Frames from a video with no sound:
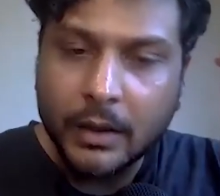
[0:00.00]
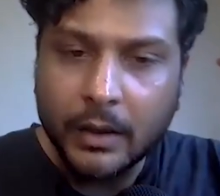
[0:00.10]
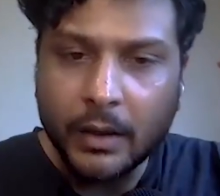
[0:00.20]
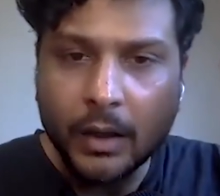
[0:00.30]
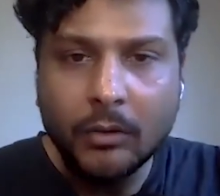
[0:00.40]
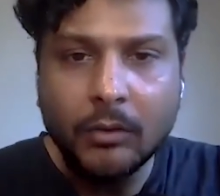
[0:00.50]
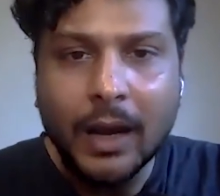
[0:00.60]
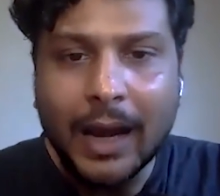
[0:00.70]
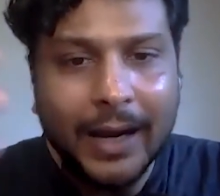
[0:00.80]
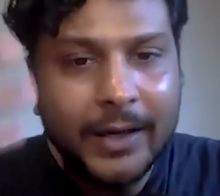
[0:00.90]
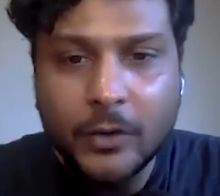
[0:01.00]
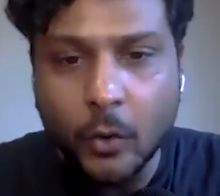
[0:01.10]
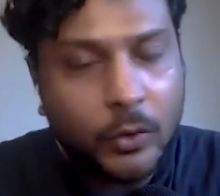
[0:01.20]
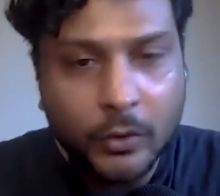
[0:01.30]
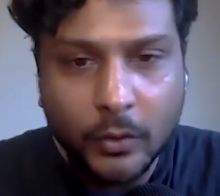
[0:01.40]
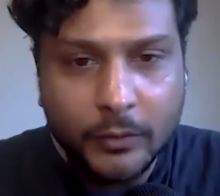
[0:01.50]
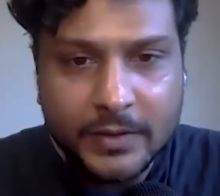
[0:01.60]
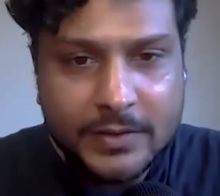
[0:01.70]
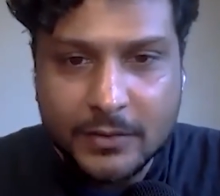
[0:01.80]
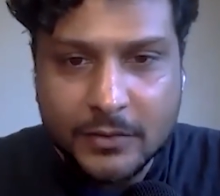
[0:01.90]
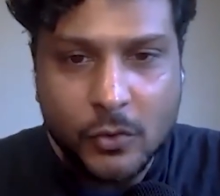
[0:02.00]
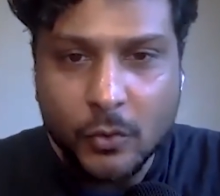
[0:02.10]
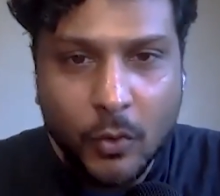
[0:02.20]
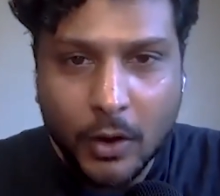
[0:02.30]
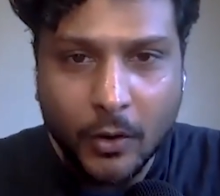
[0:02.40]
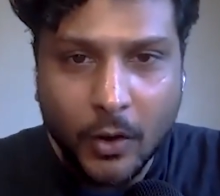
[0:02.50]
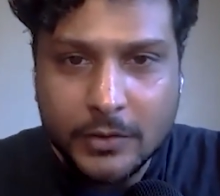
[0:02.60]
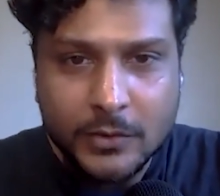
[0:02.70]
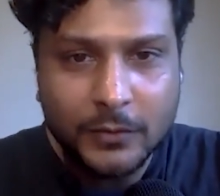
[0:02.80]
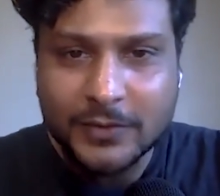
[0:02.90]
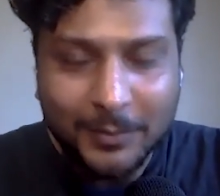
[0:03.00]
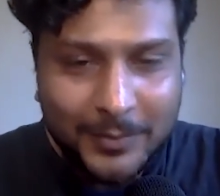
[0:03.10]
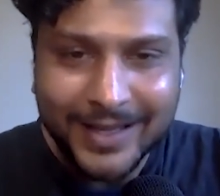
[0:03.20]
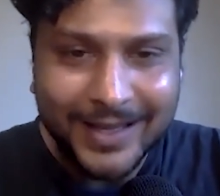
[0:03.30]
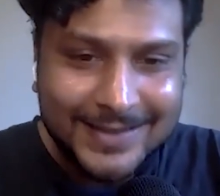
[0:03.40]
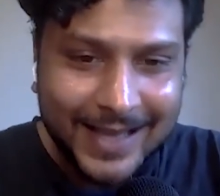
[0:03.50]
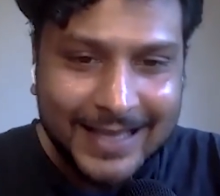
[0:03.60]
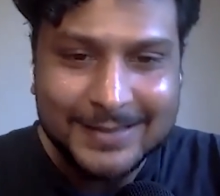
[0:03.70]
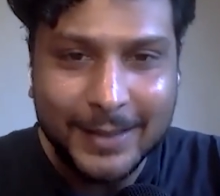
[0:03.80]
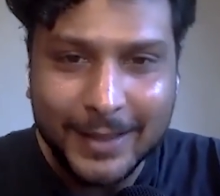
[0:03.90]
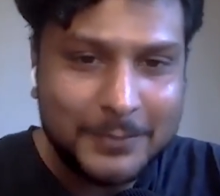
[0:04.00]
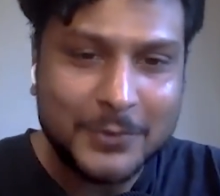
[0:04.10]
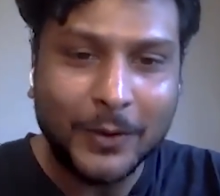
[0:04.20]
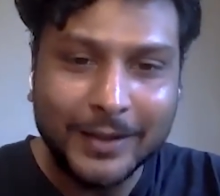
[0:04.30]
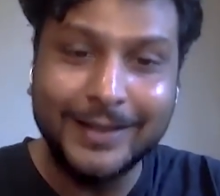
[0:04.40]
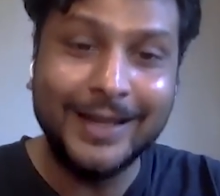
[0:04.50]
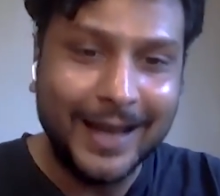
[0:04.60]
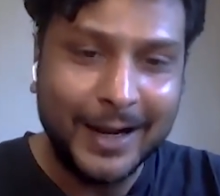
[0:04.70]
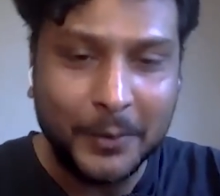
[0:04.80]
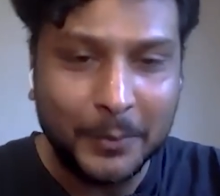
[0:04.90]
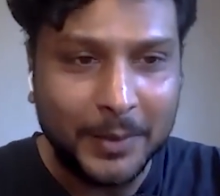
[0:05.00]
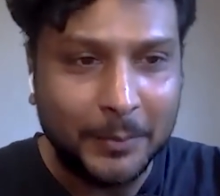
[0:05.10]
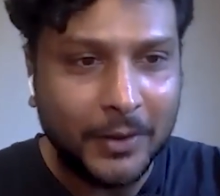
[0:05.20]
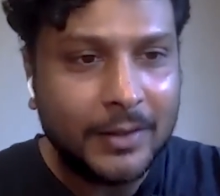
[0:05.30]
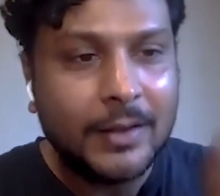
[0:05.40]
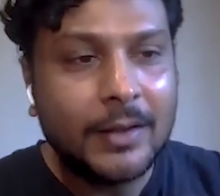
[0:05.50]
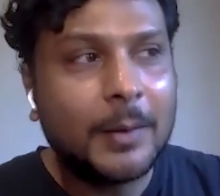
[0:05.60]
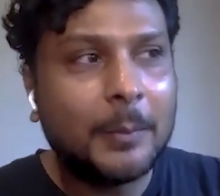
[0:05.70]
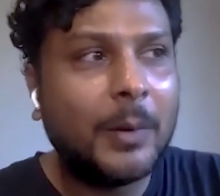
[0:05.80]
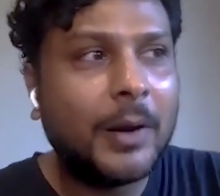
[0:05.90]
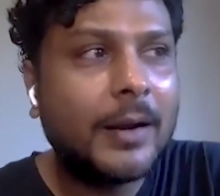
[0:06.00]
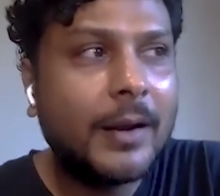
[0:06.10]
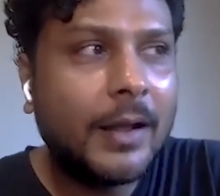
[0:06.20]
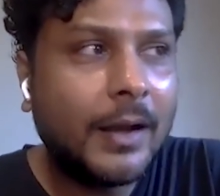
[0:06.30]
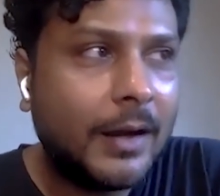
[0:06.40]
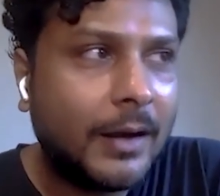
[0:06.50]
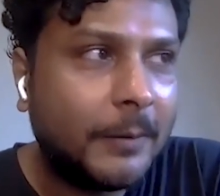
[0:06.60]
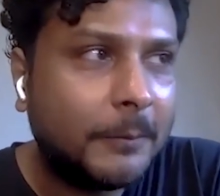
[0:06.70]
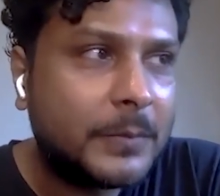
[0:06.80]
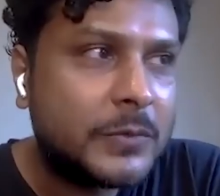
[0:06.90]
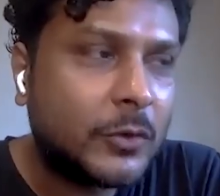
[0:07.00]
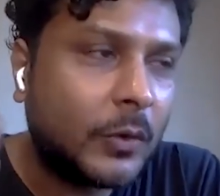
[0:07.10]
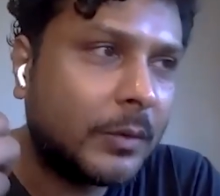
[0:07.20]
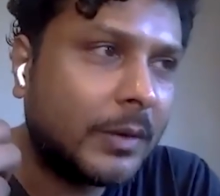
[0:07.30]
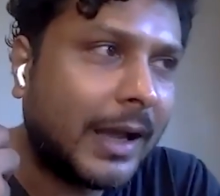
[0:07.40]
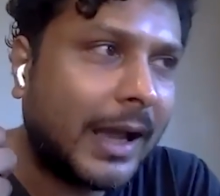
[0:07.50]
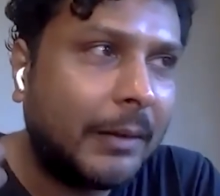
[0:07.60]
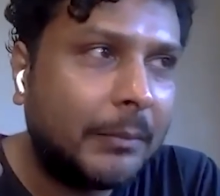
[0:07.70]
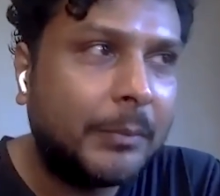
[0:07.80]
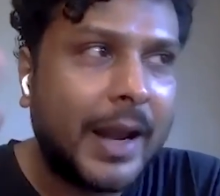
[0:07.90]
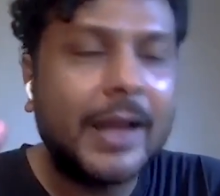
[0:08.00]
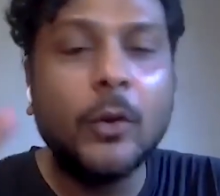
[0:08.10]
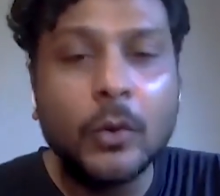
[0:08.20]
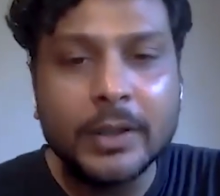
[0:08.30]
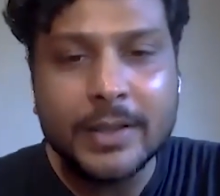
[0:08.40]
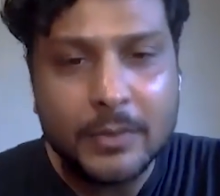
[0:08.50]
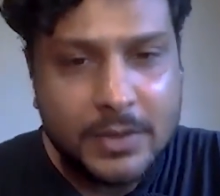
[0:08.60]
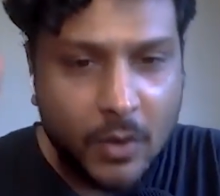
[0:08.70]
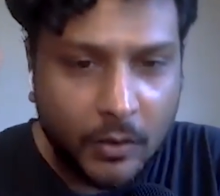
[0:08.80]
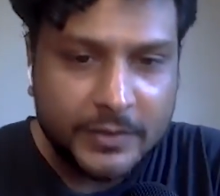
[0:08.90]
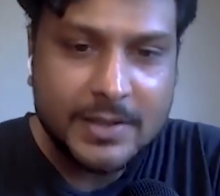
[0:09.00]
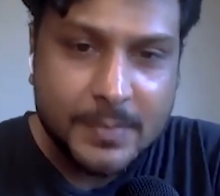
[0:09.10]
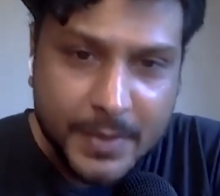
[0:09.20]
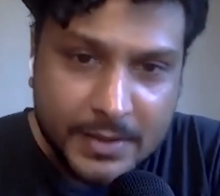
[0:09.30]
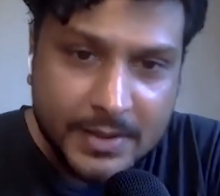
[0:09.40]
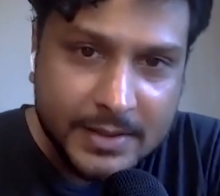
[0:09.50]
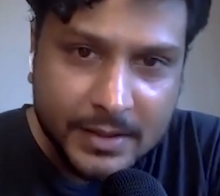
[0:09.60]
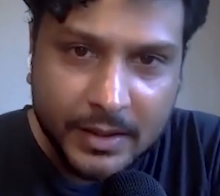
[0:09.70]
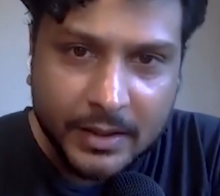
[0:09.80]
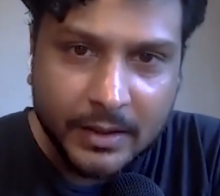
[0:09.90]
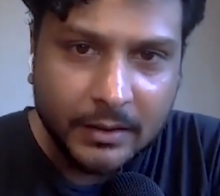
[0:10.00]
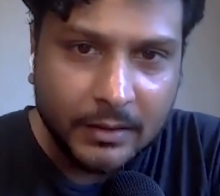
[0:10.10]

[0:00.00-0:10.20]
Yeah. Now, I don't know if this is true or not. So if somebody else has, then I'm sorry, they lied to me about it. Okay. But um, so, uh, but I know that there was an office in Princess Street